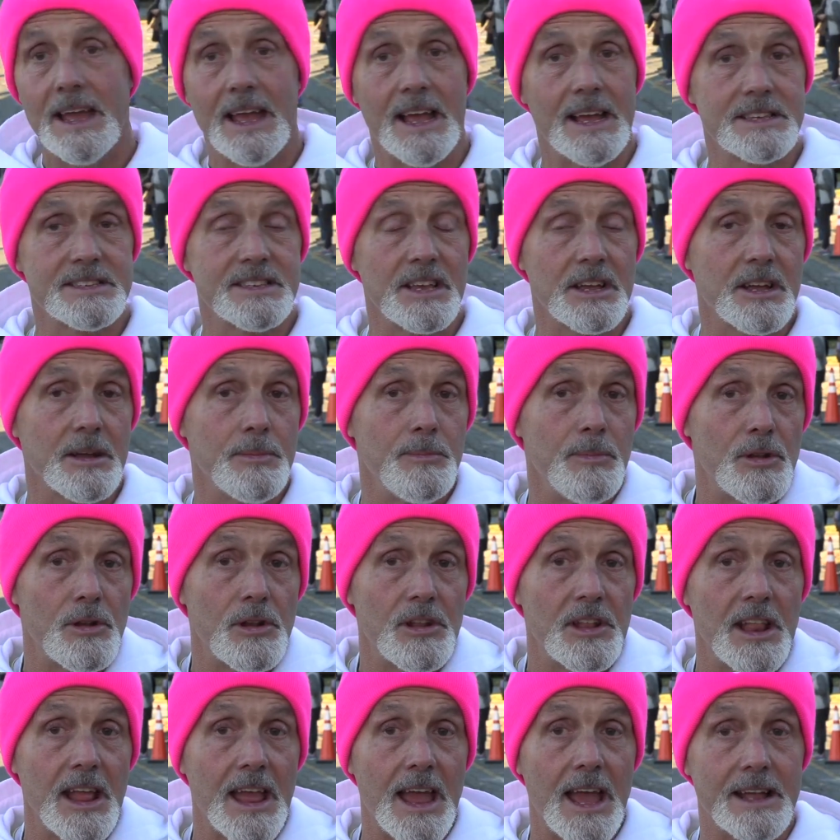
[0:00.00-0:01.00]
as a
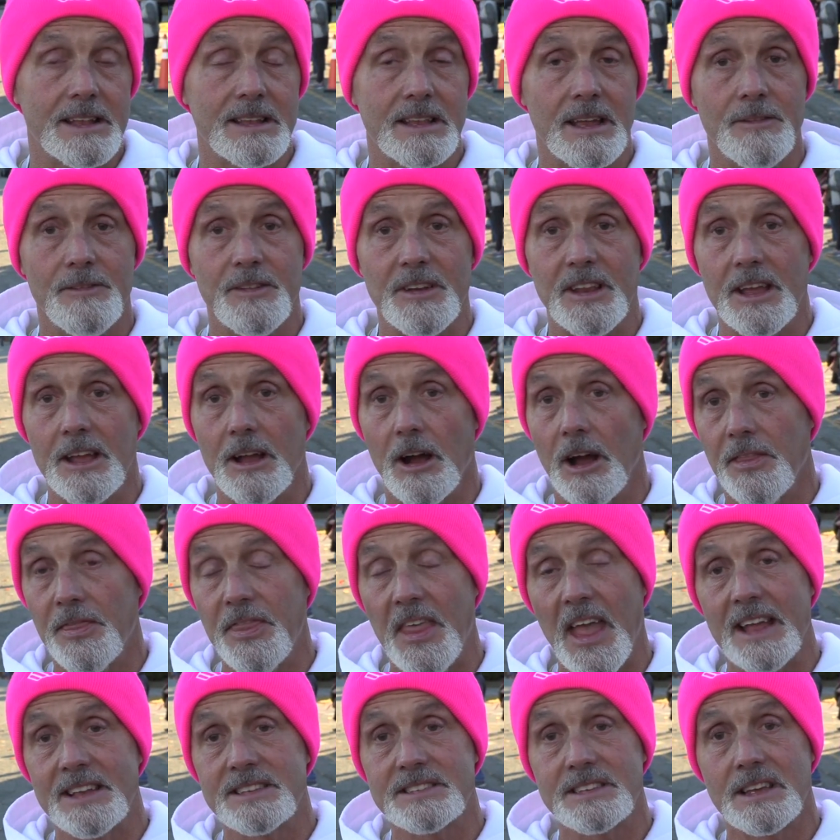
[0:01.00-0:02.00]
community activity on
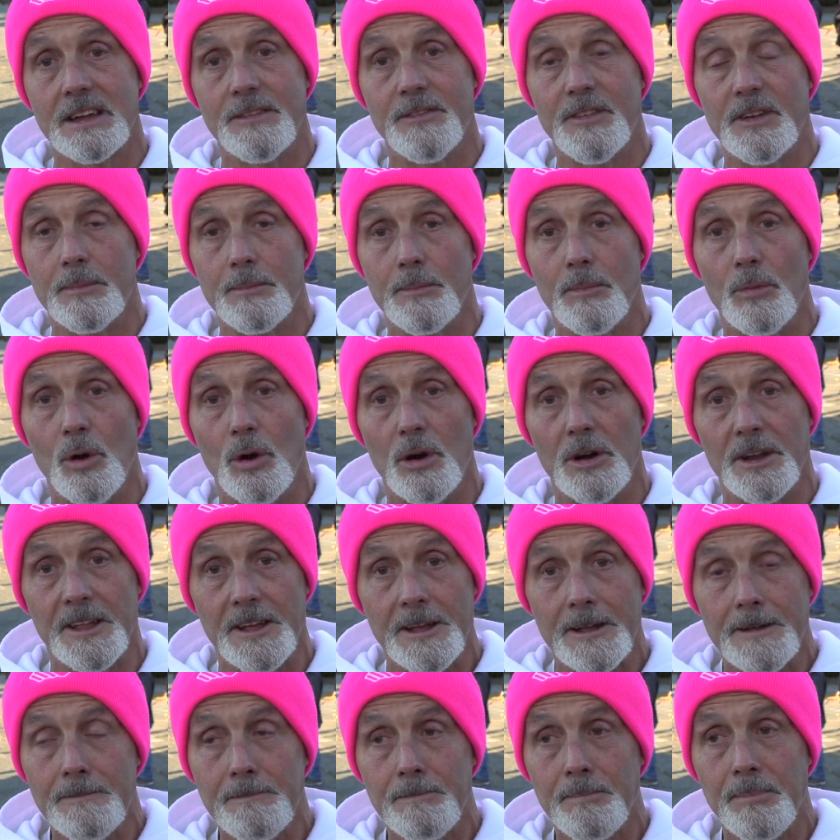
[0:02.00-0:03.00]
Thanksgiving
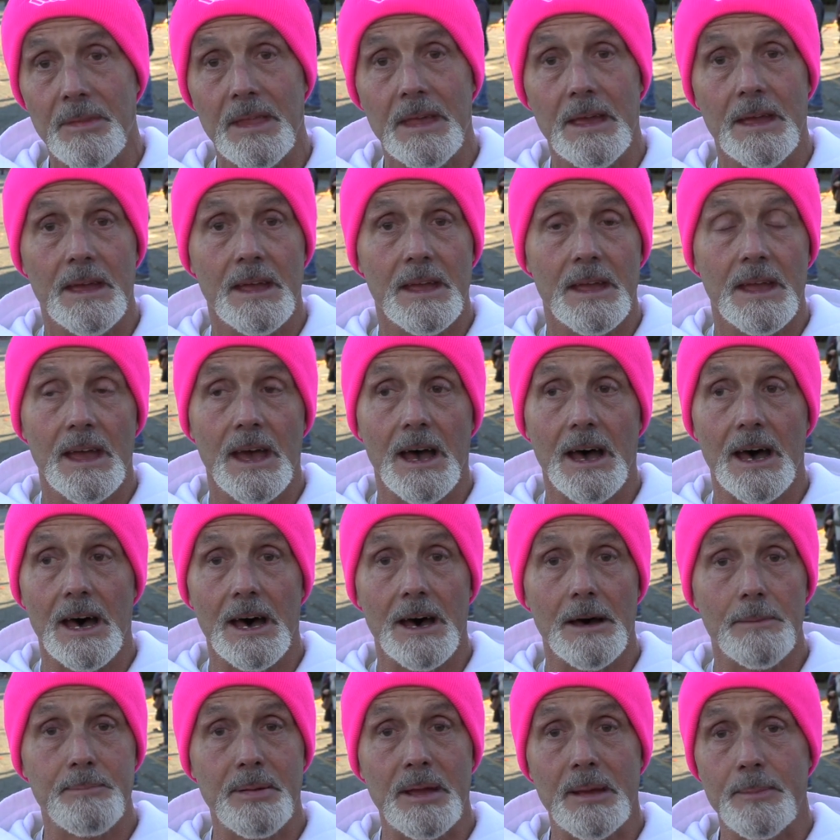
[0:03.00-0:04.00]
morning.
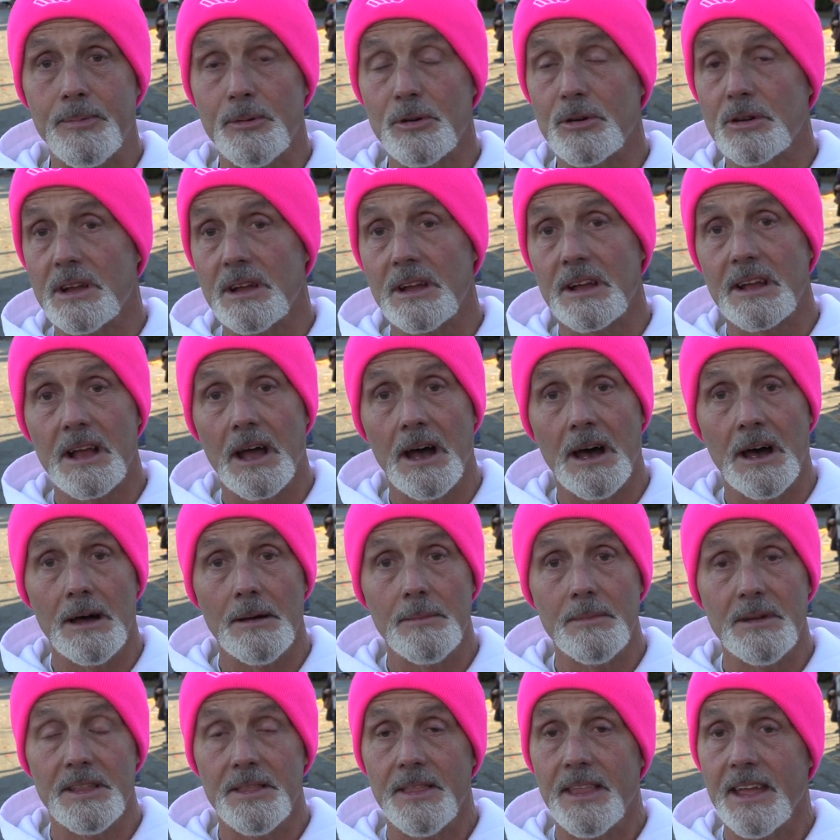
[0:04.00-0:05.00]
Uh, people can
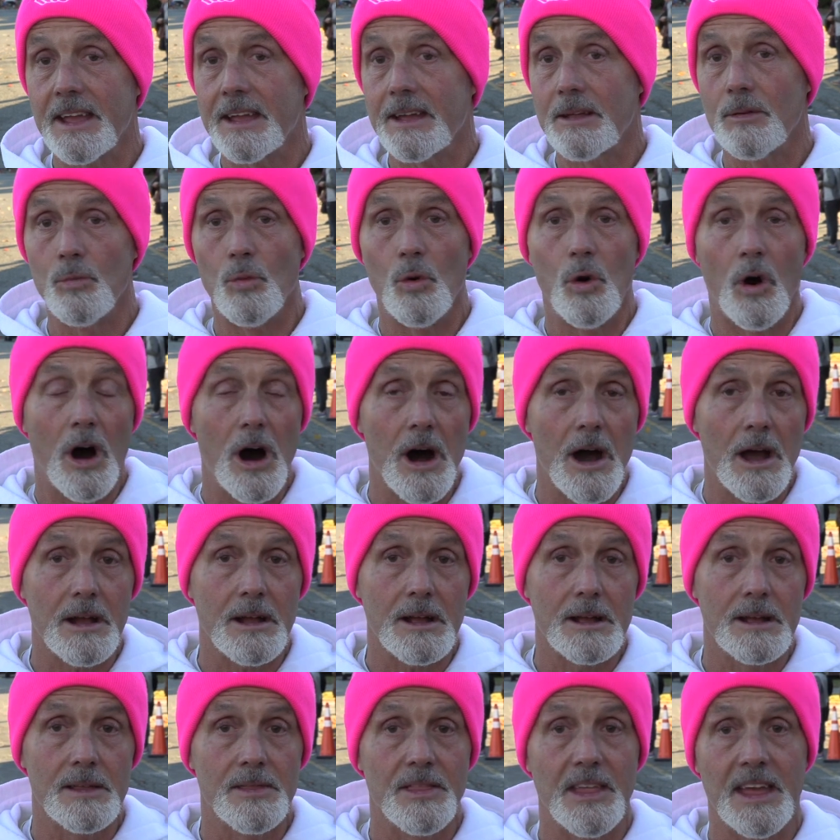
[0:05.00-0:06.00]
come and they can walk,
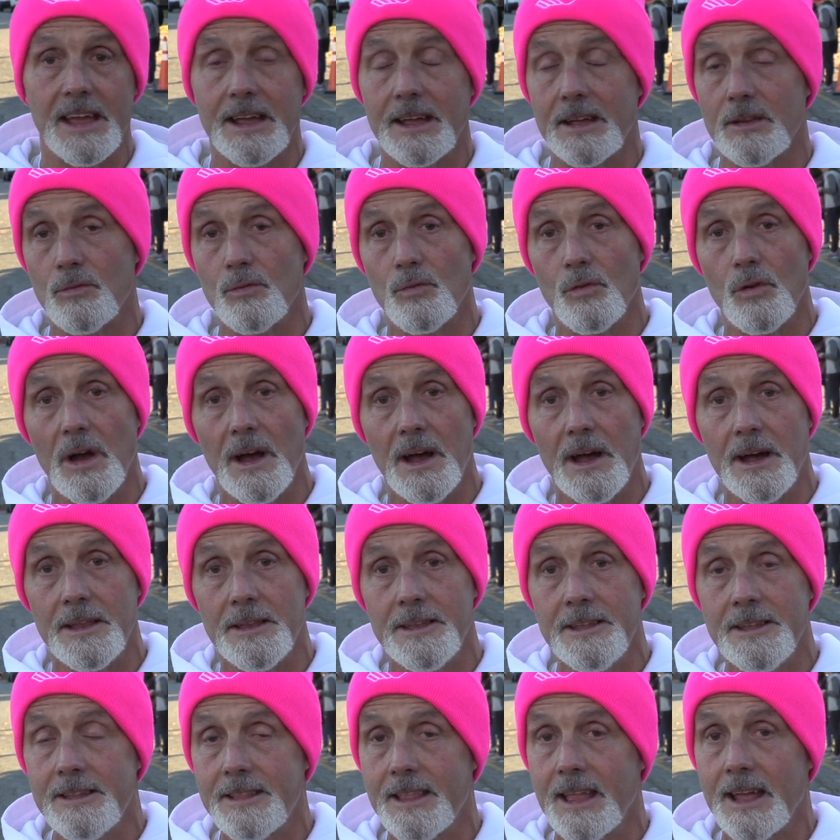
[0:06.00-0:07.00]
they can
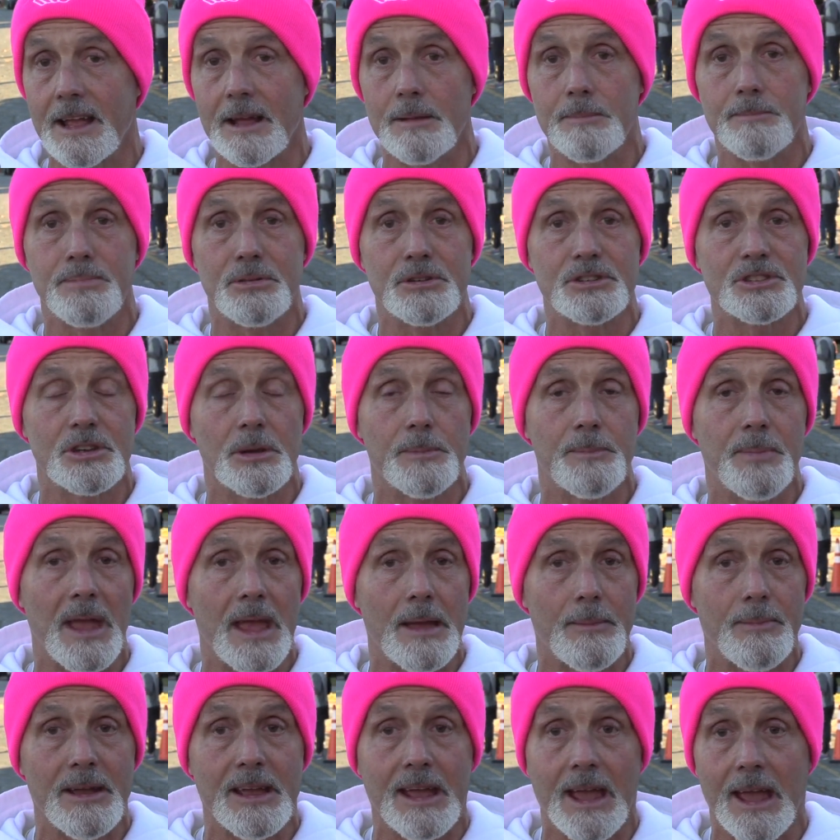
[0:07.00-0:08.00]
run, they can push a
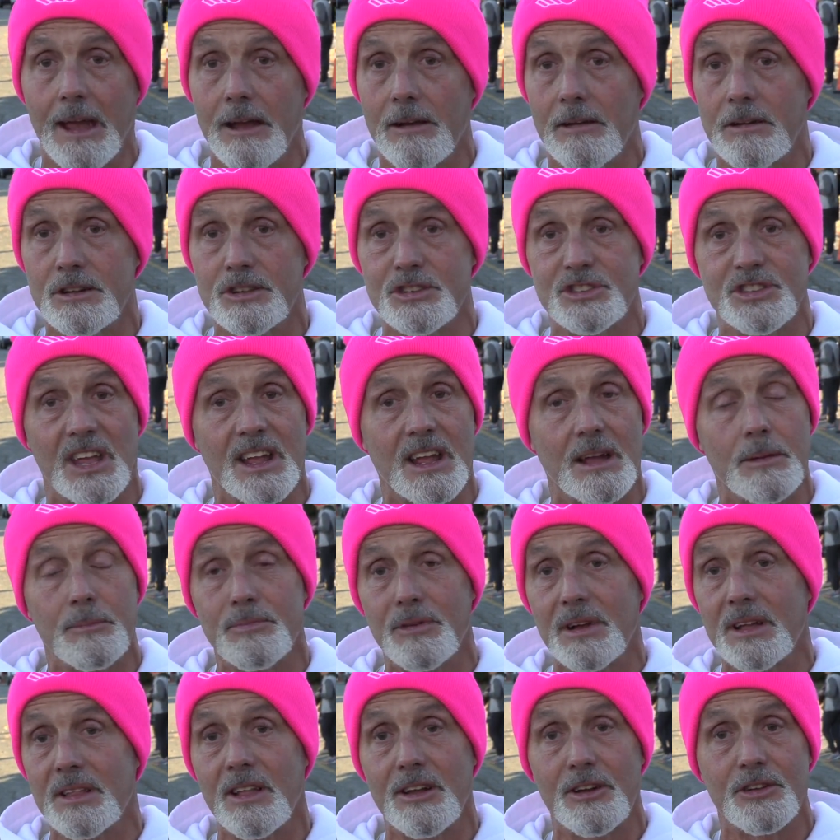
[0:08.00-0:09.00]
baby carriage, they can
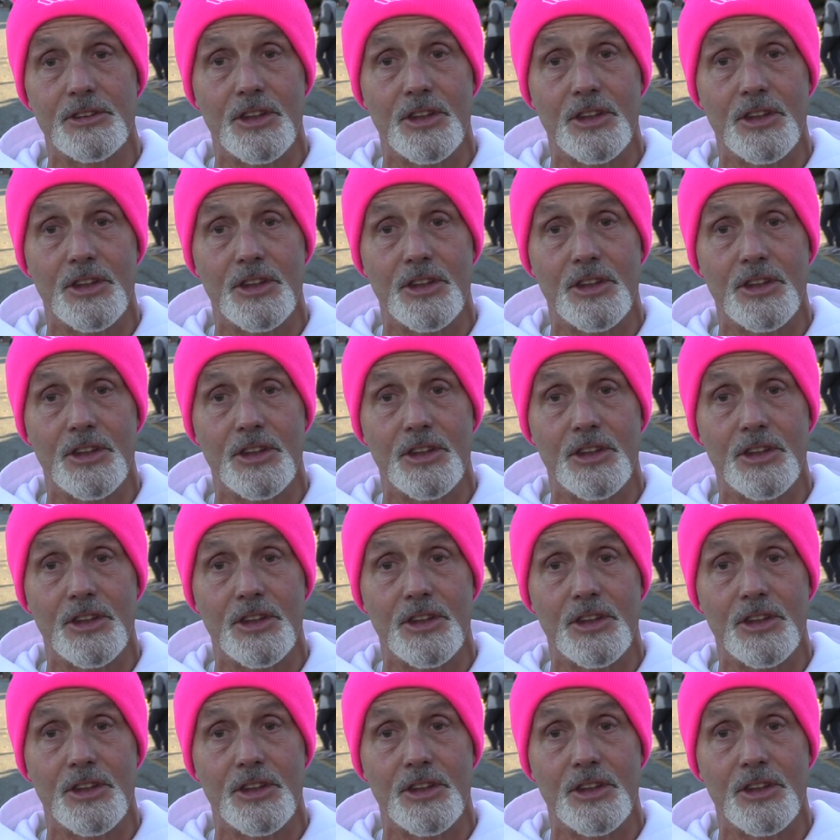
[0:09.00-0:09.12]
bring their